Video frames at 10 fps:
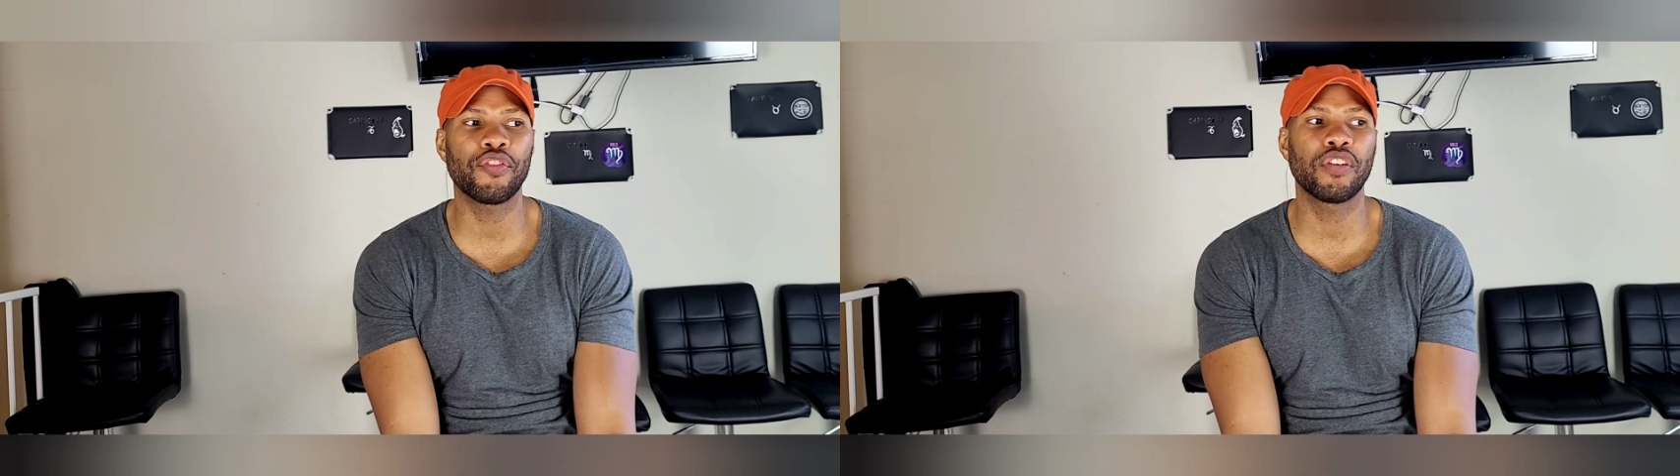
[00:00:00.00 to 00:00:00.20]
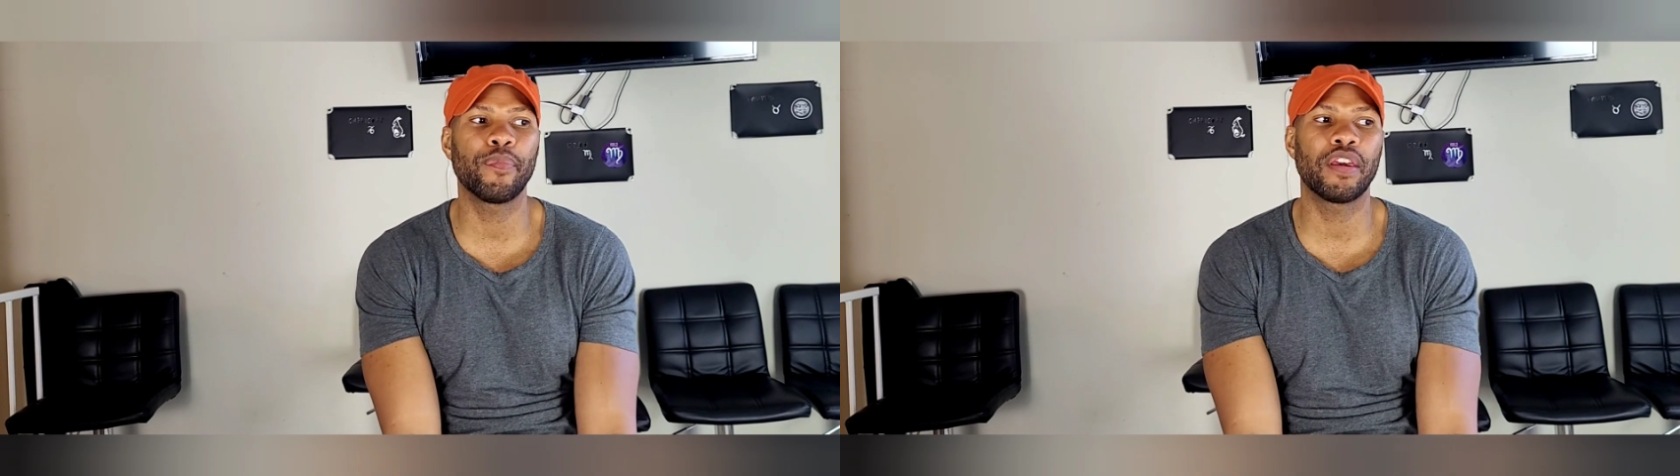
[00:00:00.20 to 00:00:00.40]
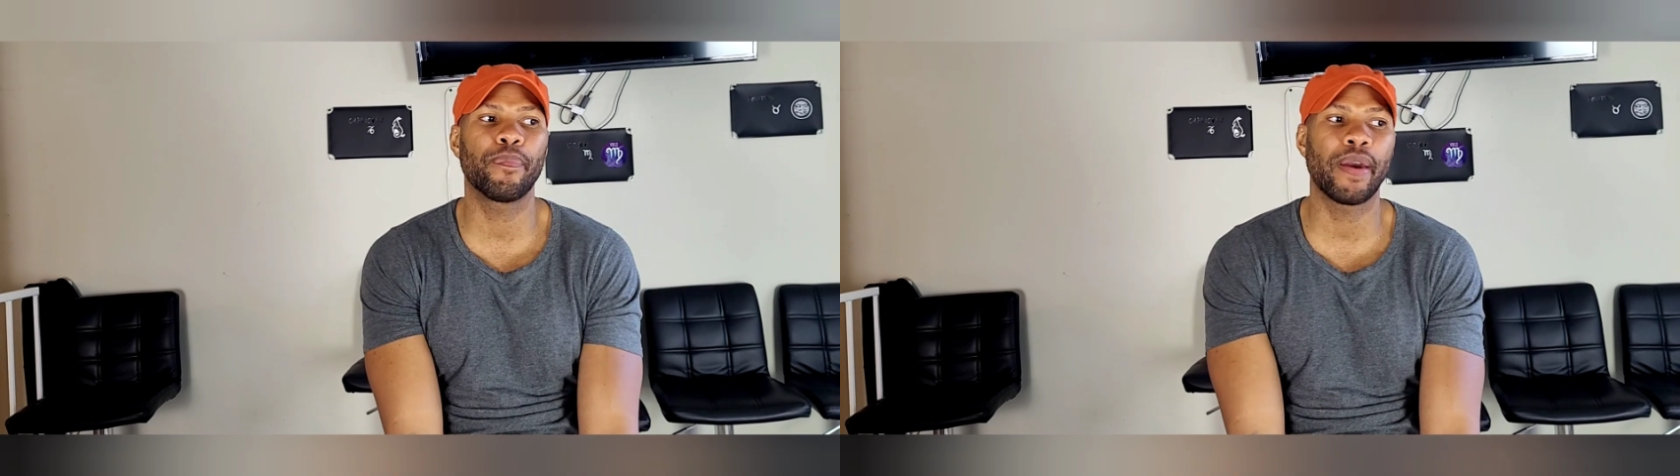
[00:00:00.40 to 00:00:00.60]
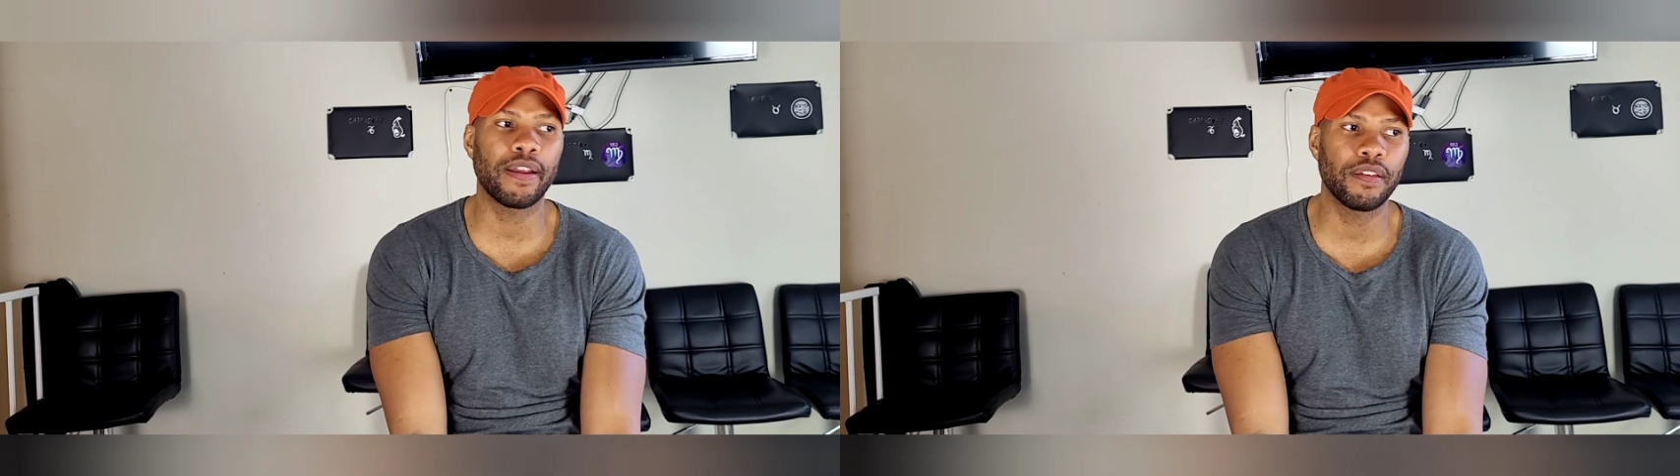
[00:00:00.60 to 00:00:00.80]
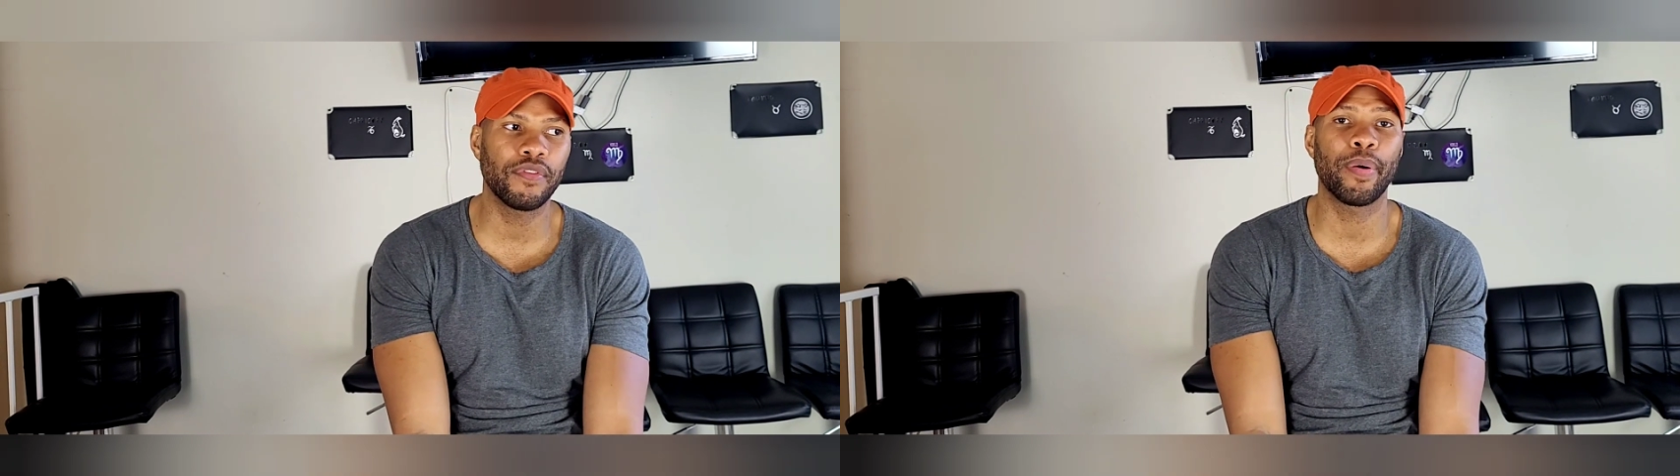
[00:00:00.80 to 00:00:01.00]
going to be
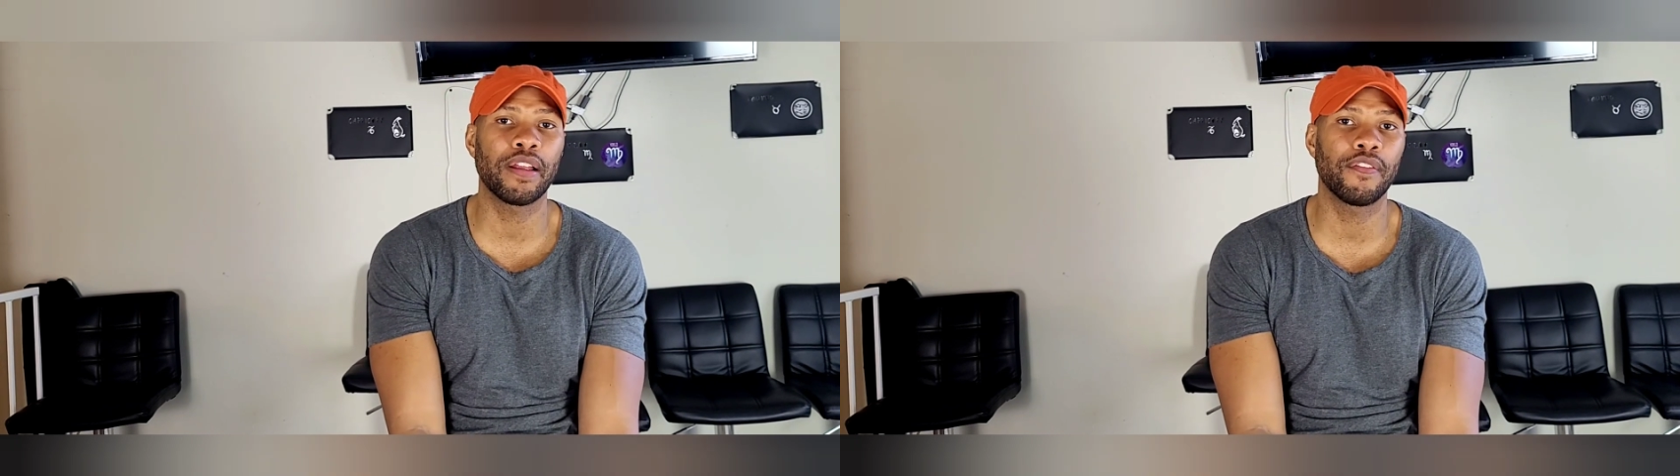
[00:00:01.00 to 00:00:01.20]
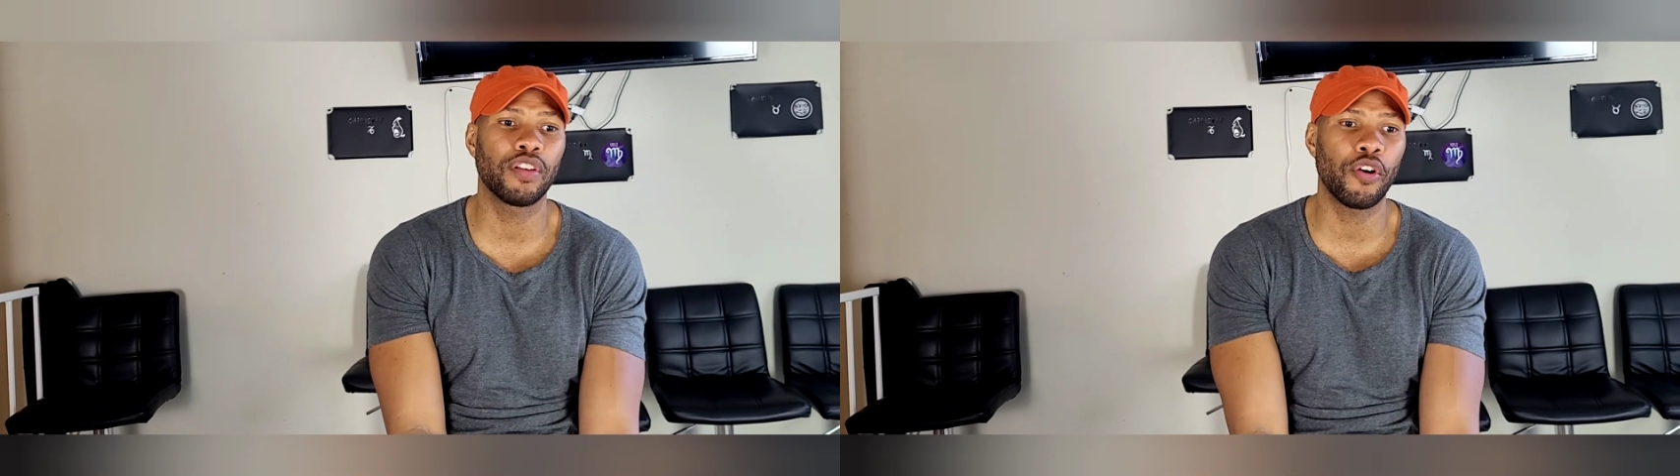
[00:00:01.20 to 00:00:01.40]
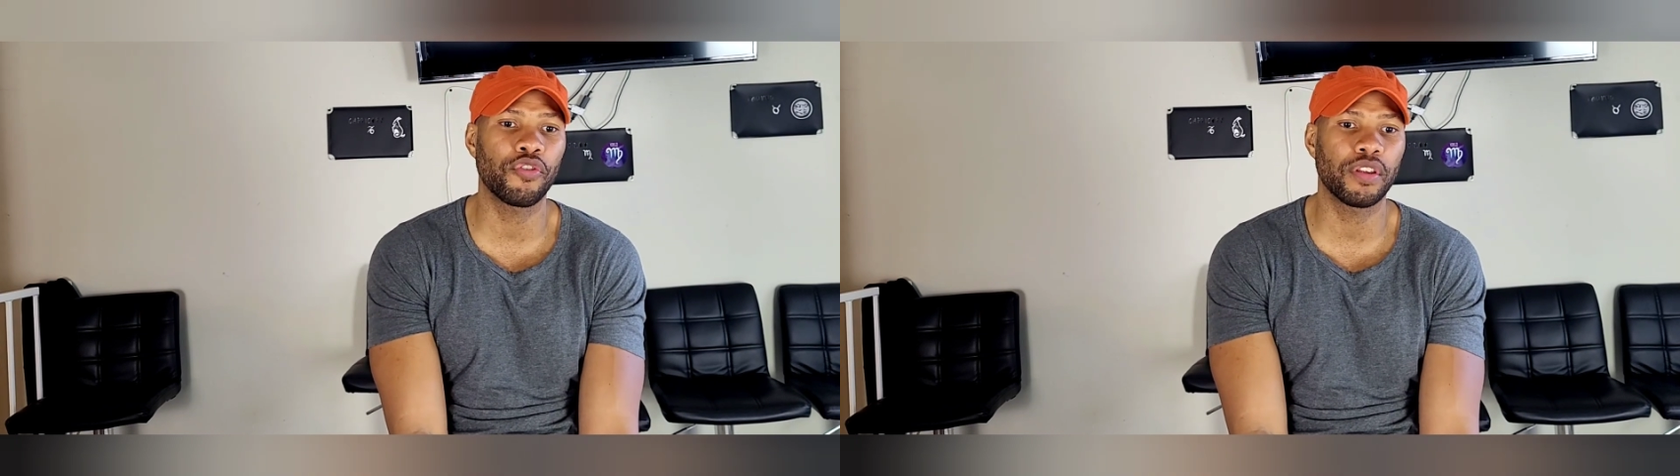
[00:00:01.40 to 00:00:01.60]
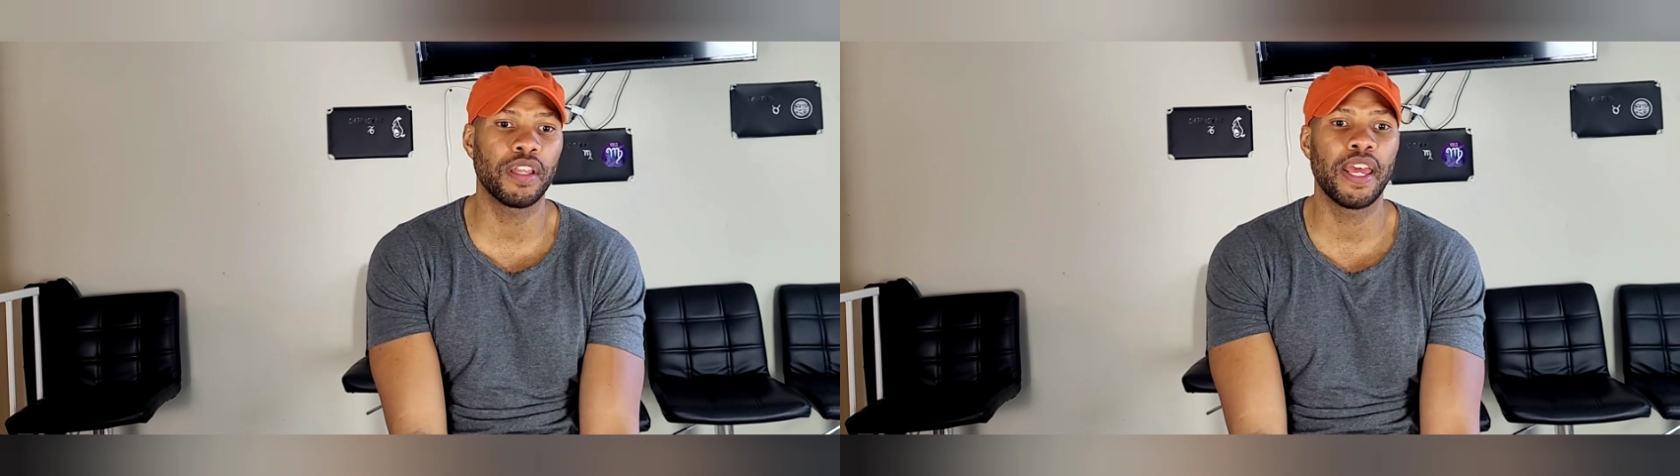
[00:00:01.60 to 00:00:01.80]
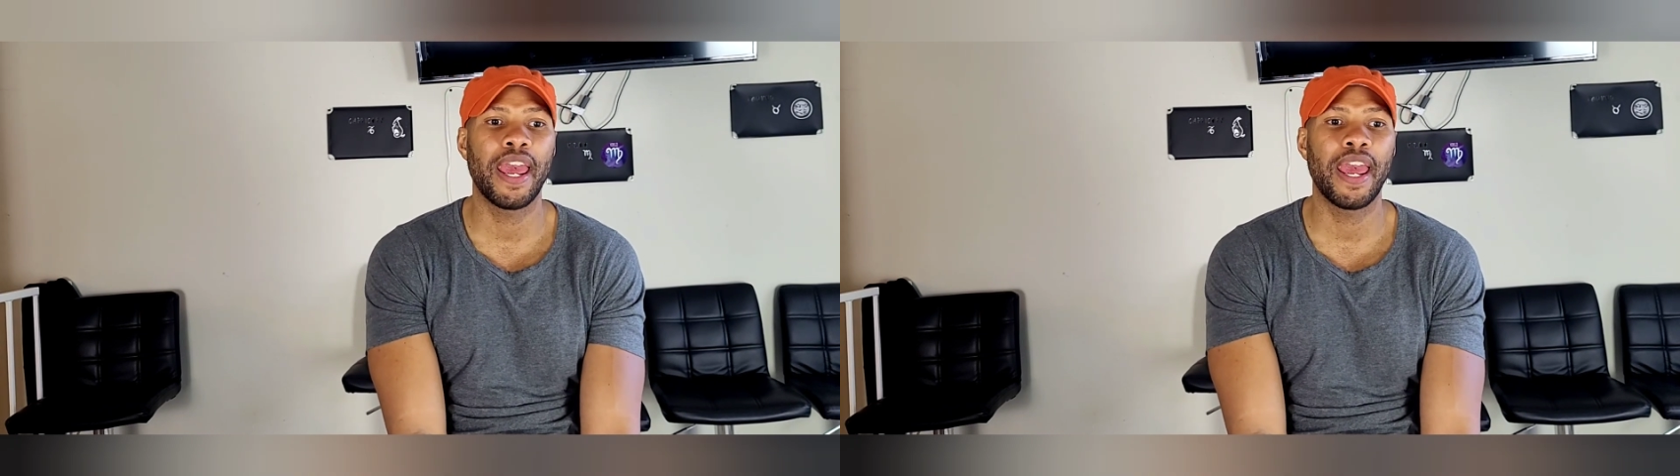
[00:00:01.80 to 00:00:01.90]
competitive notion,